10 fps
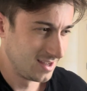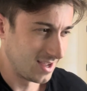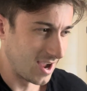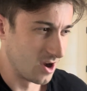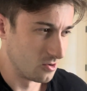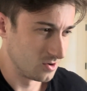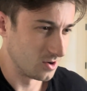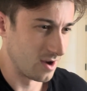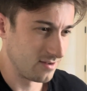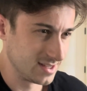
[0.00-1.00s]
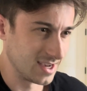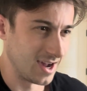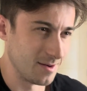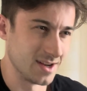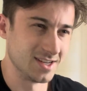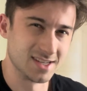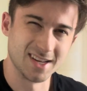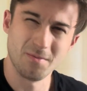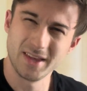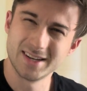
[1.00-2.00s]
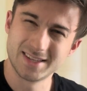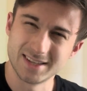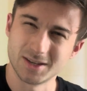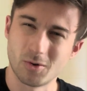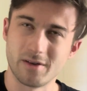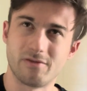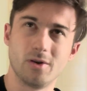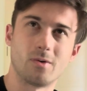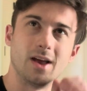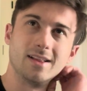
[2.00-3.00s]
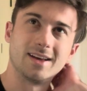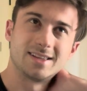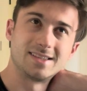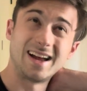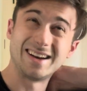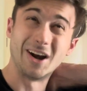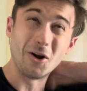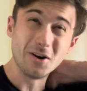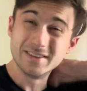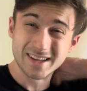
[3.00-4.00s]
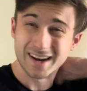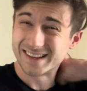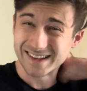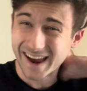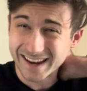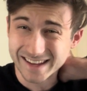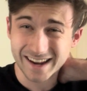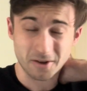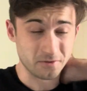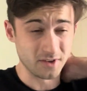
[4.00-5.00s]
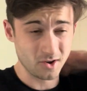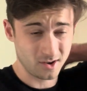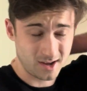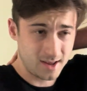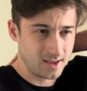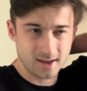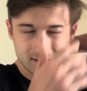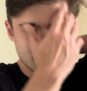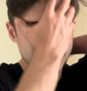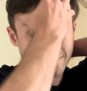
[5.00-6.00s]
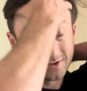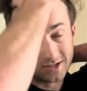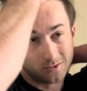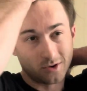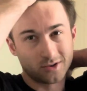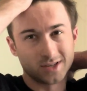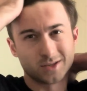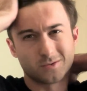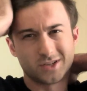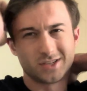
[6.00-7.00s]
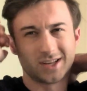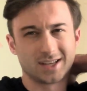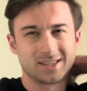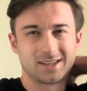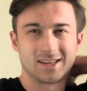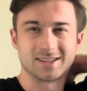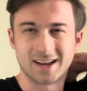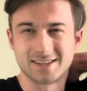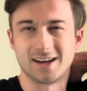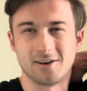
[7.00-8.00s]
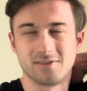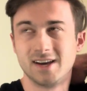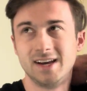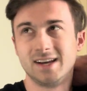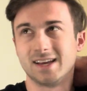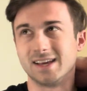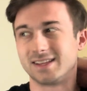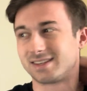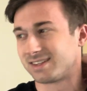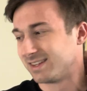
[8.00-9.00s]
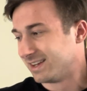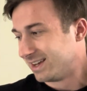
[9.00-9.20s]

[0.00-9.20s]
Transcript: every time something just doesn't quite feel right. Like it's not nerves, not anxiety, not fear, not any of that kind of stuff. It's just one of those things where it's just like it's kind of tough. It's